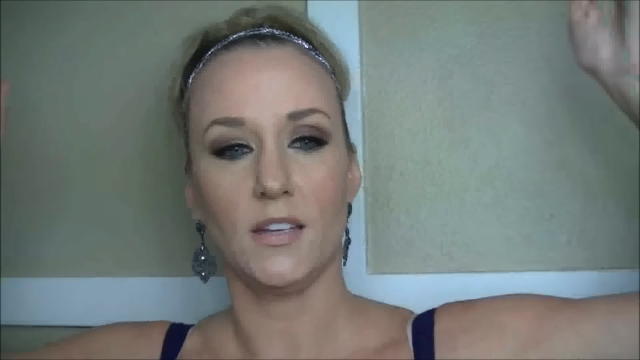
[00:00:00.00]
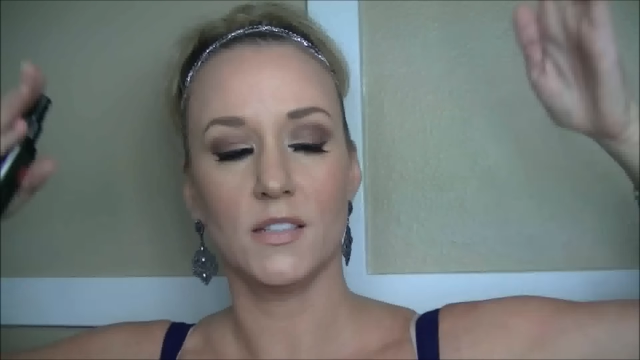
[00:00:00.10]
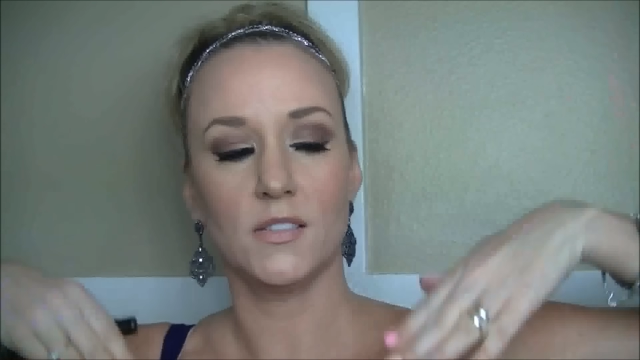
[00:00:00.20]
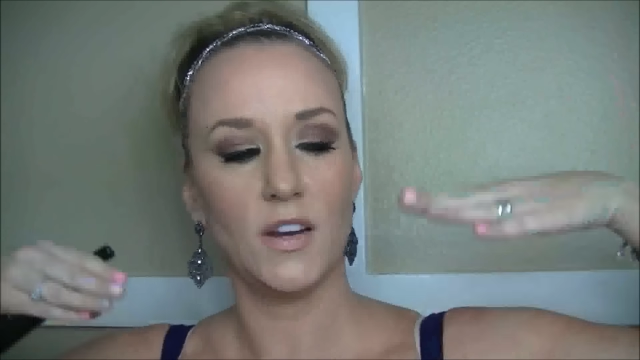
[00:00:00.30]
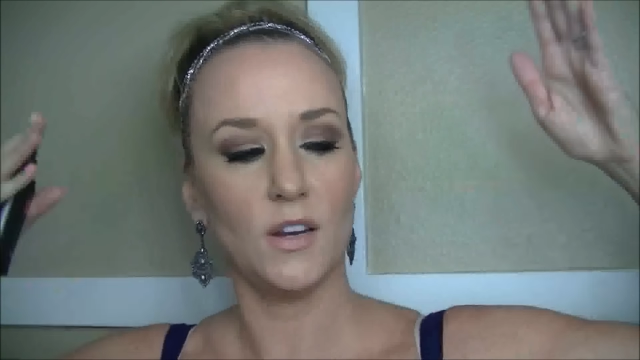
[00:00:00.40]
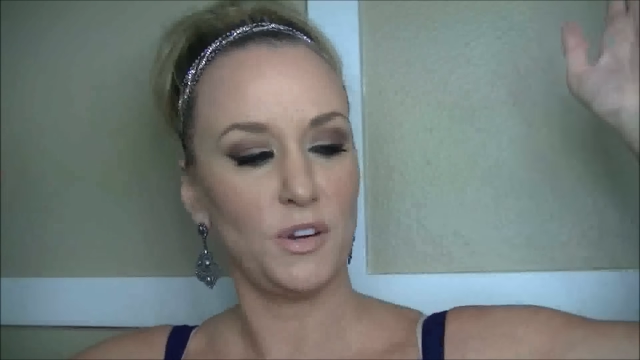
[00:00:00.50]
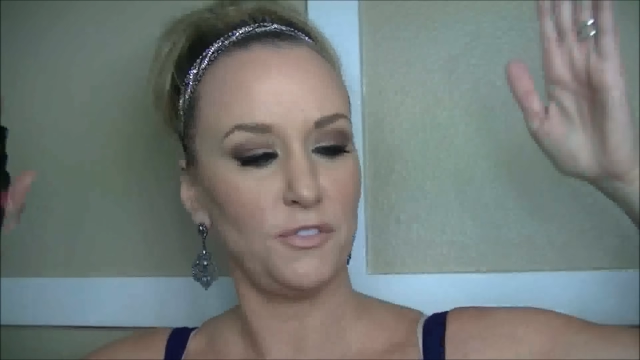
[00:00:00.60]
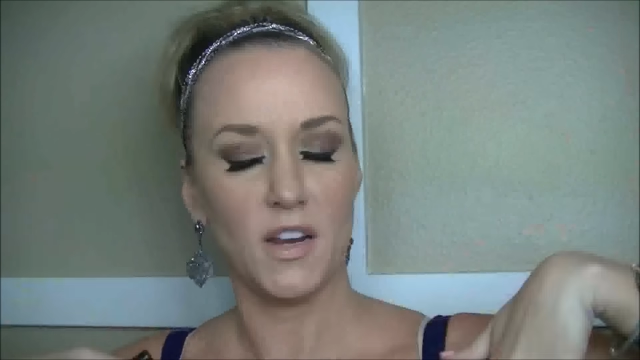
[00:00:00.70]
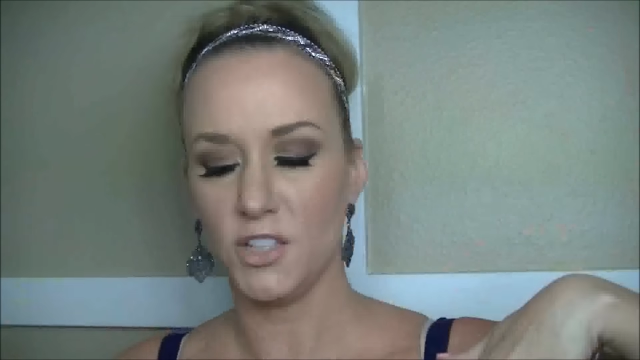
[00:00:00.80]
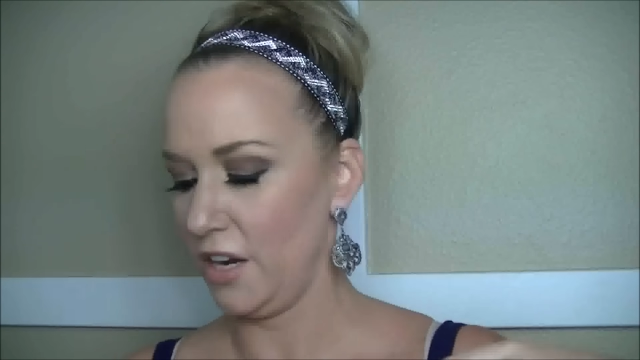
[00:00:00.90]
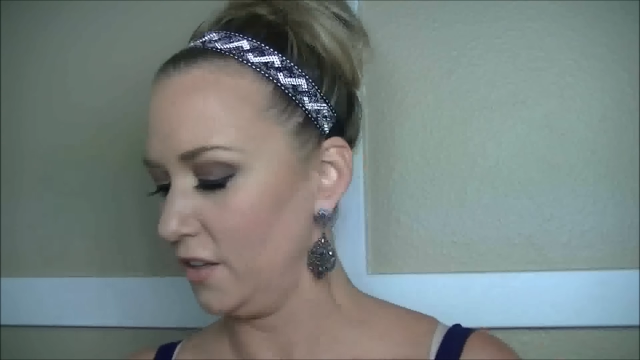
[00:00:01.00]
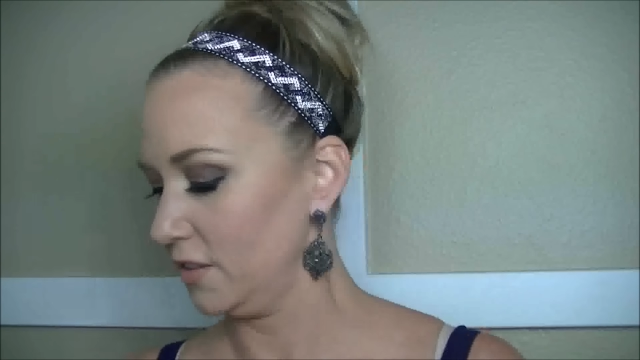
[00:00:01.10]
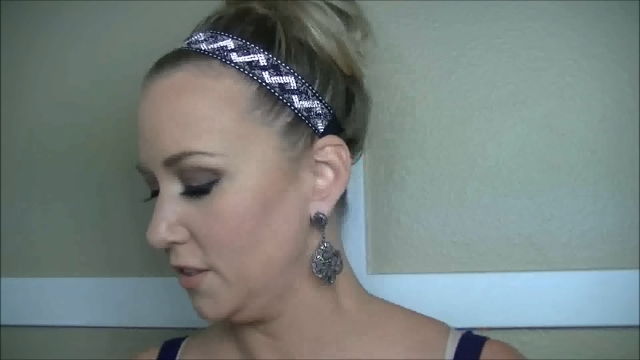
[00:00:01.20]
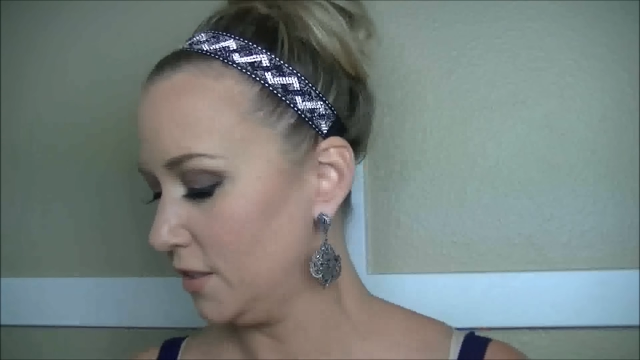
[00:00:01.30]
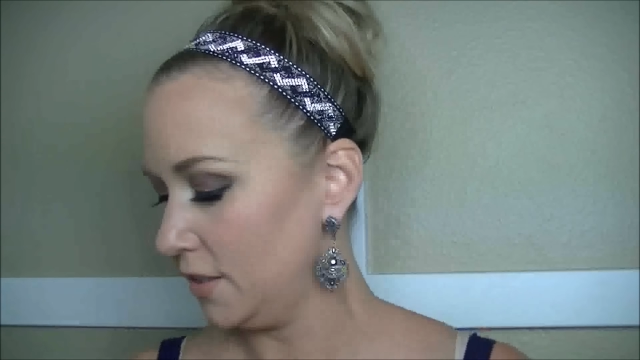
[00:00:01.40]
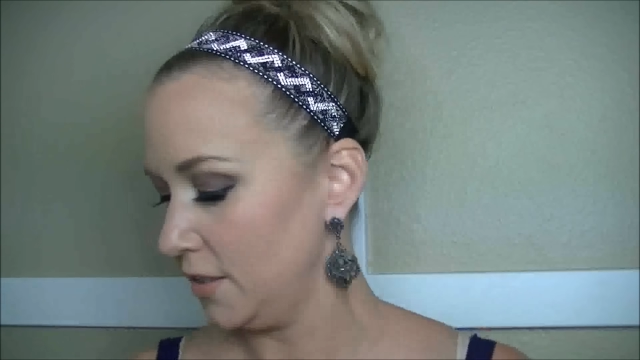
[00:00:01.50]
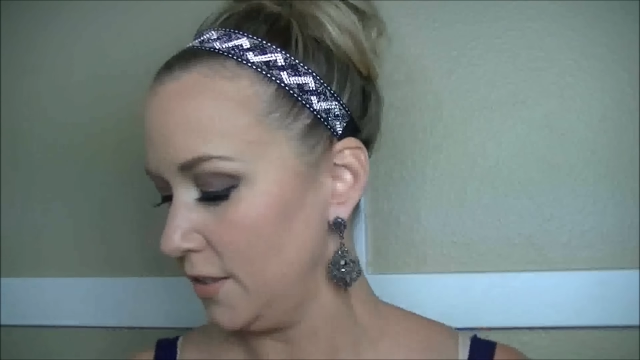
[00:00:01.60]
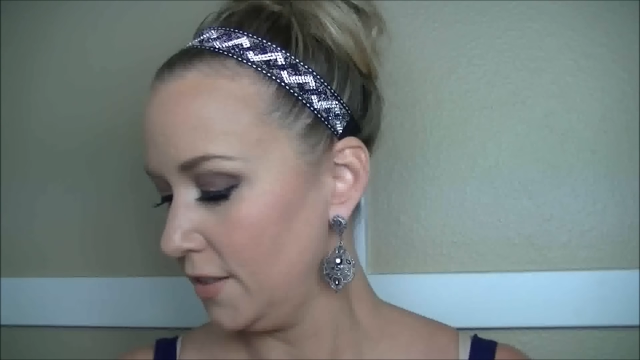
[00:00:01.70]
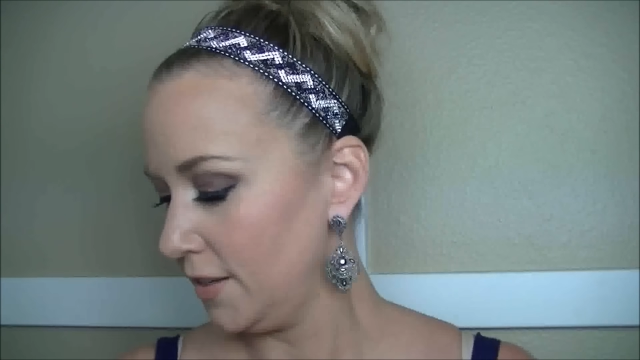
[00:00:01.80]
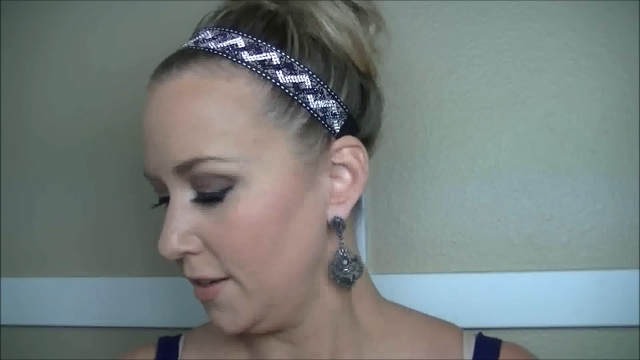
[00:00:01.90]
It's very refreshing.
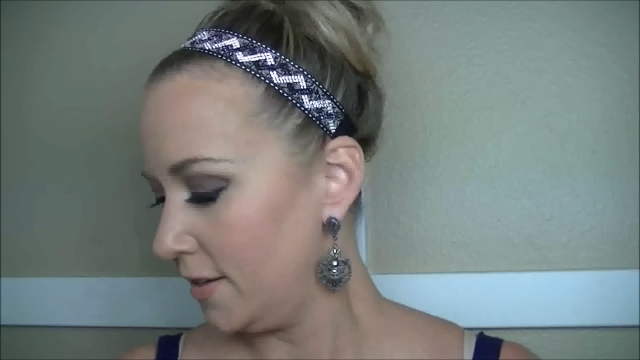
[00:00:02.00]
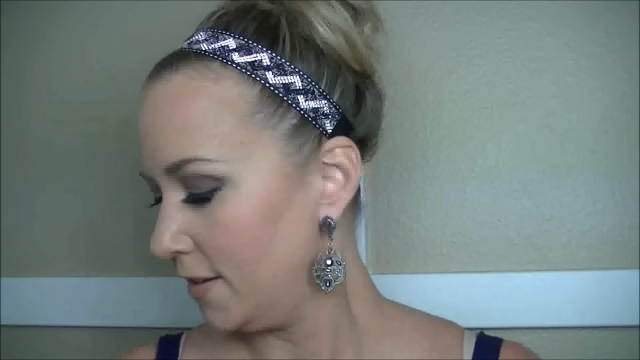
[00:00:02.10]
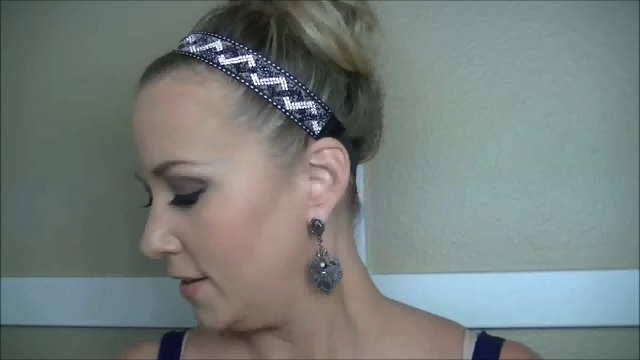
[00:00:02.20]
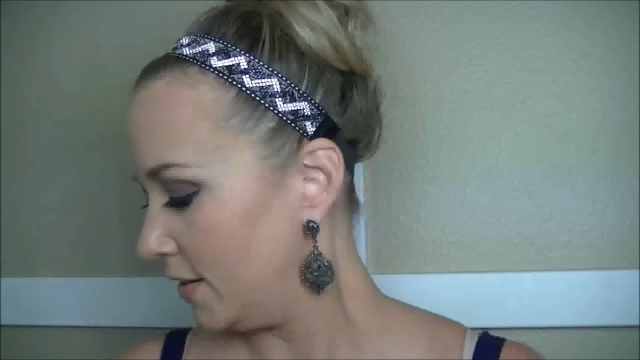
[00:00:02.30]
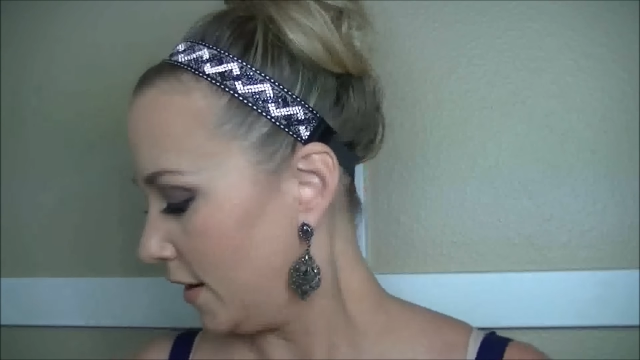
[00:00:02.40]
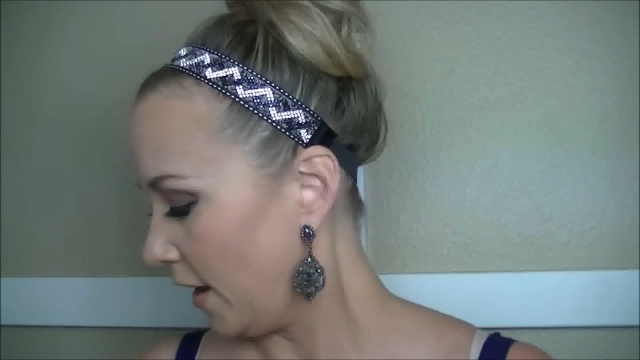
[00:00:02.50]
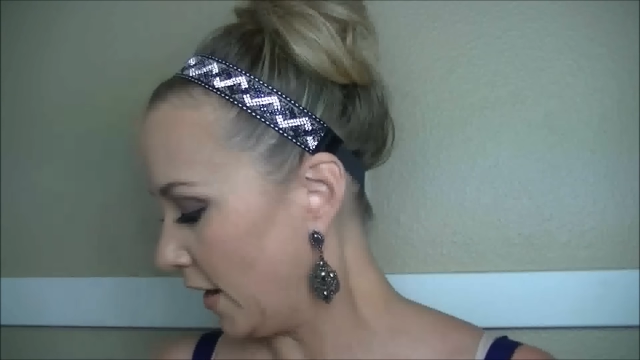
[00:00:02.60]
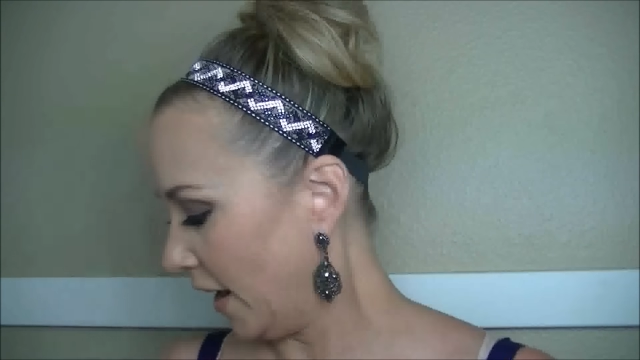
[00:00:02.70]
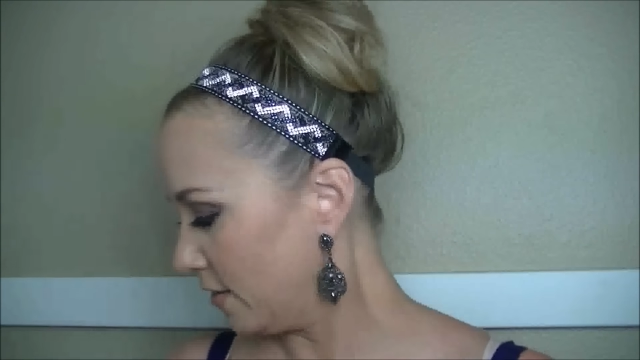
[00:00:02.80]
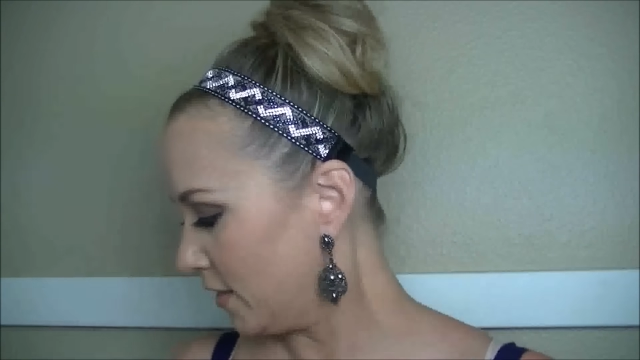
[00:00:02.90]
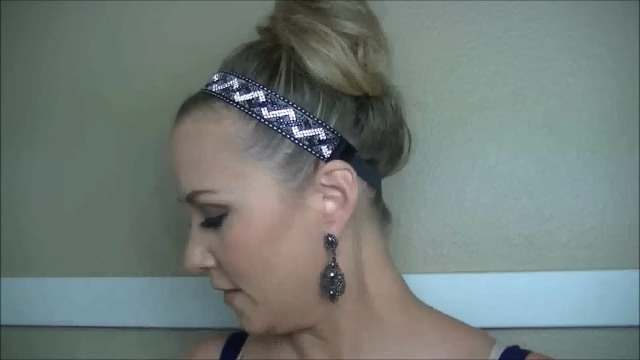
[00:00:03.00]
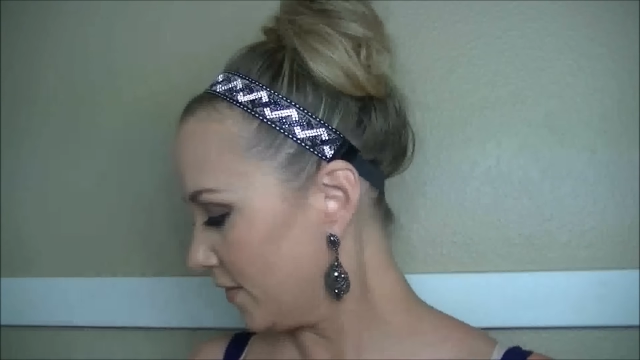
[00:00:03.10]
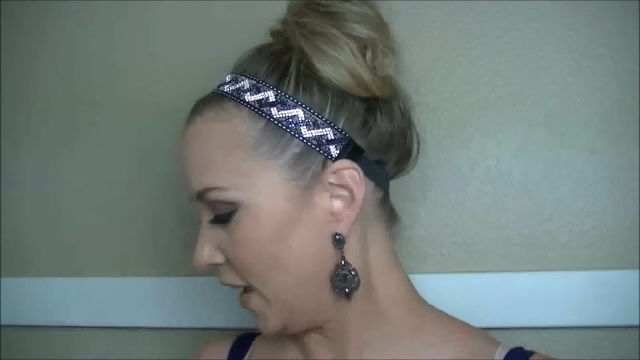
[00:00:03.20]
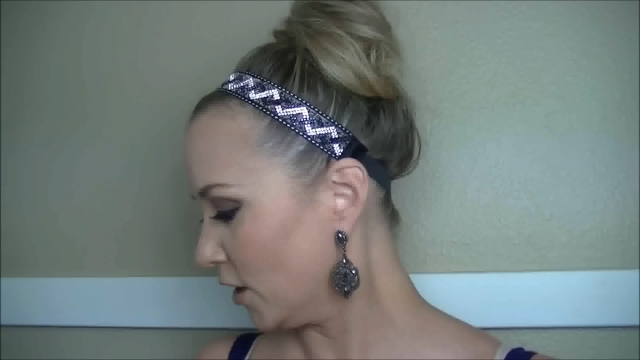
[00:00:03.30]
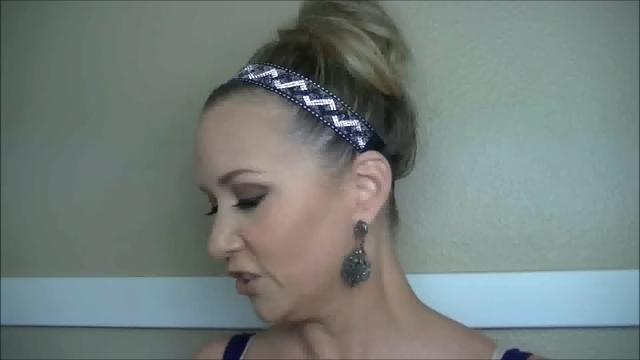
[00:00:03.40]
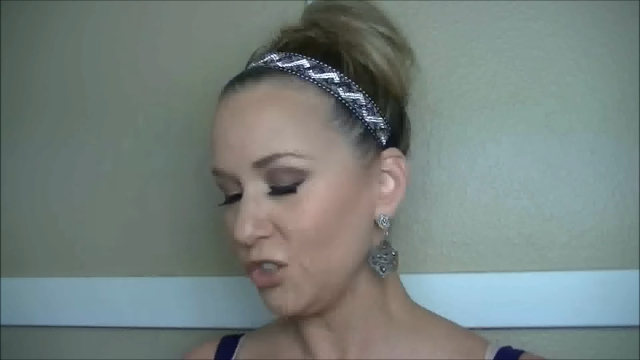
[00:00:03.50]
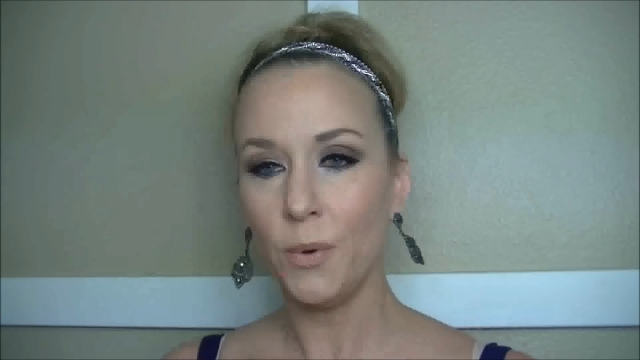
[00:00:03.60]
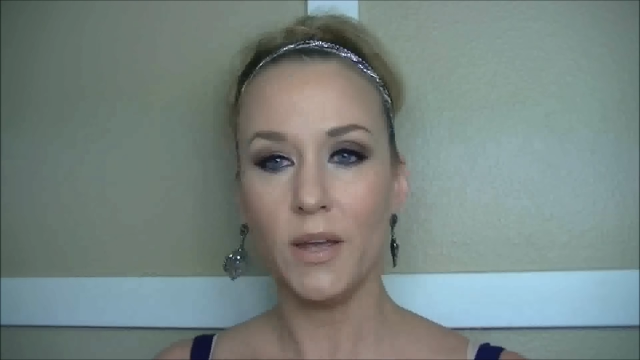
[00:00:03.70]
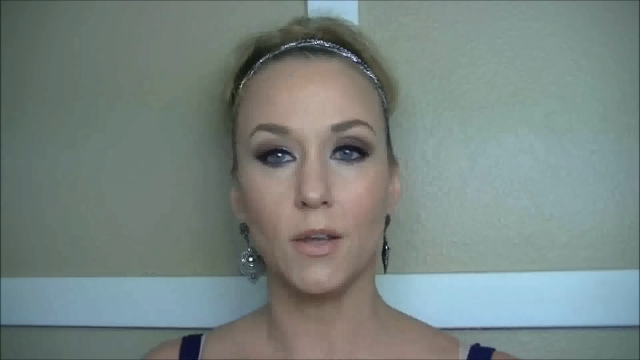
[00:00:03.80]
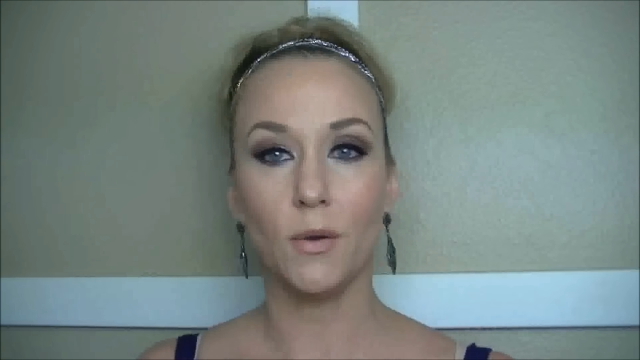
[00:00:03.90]
And I think that'll do
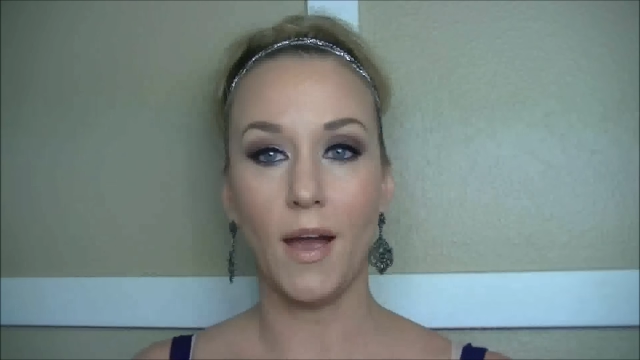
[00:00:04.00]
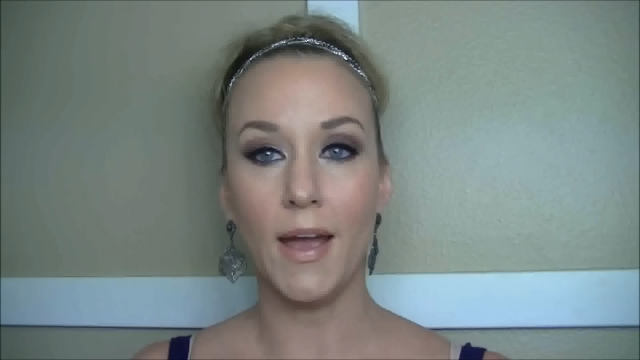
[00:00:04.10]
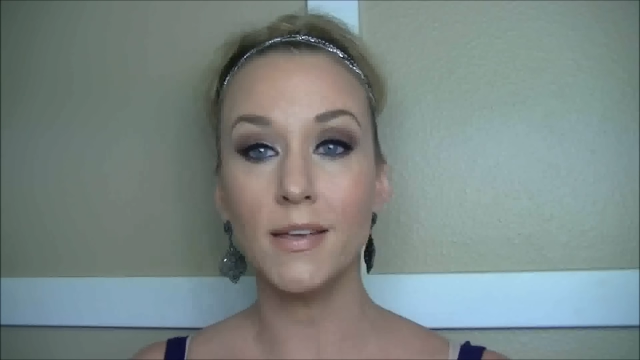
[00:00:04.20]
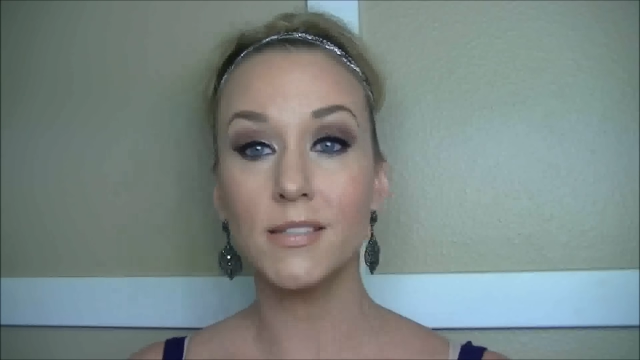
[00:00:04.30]
it, you guys.